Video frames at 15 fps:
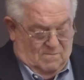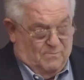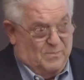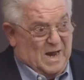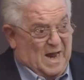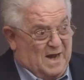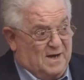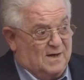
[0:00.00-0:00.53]

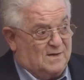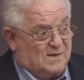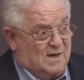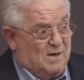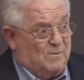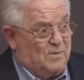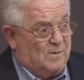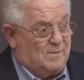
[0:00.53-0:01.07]
Bad
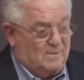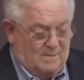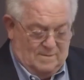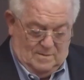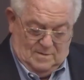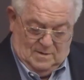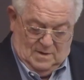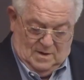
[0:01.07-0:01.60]
example.
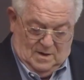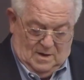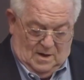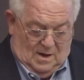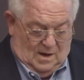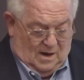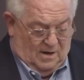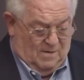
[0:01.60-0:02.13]

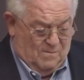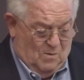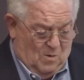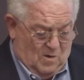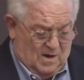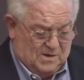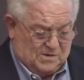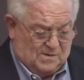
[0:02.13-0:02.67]

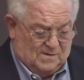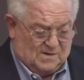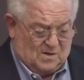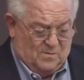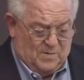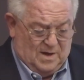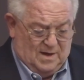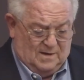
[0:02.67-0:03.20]
more issues are
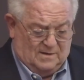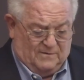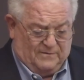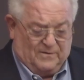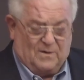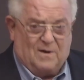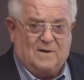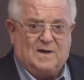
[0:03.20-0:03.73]
being
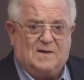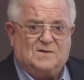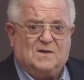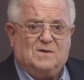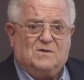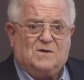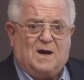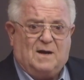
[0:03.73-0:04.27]
deferred as
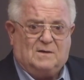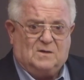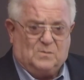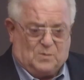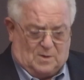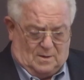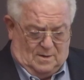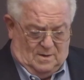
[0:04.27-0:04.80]

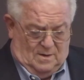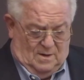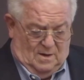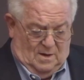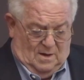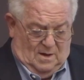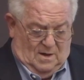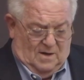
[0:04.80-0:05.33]
intractable,
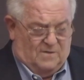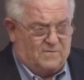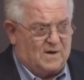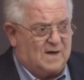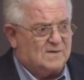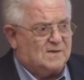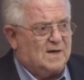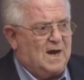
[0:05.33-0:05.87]

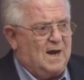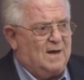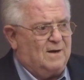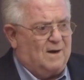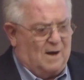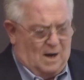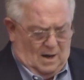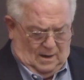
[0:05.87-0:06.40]
addressed ad
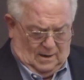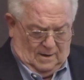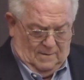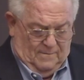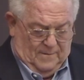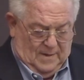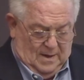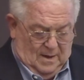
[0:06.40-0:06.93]
hoc,
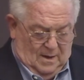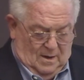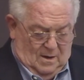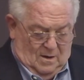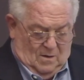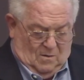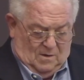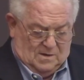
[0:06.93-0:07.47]

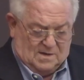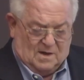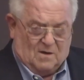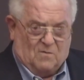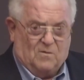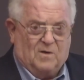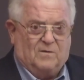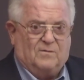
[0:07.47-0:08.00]
or
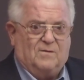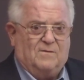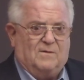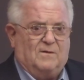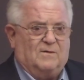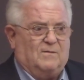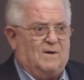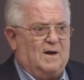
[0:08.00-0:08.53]
dealt with through
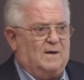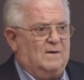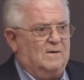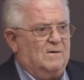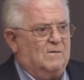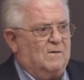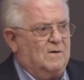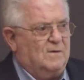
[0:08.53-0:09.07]
the threat
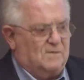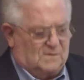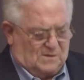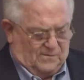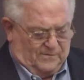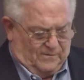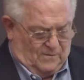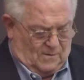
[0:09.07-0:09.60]
or use
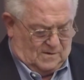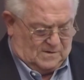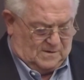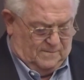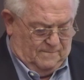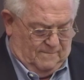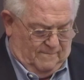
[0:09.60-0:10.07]
of force.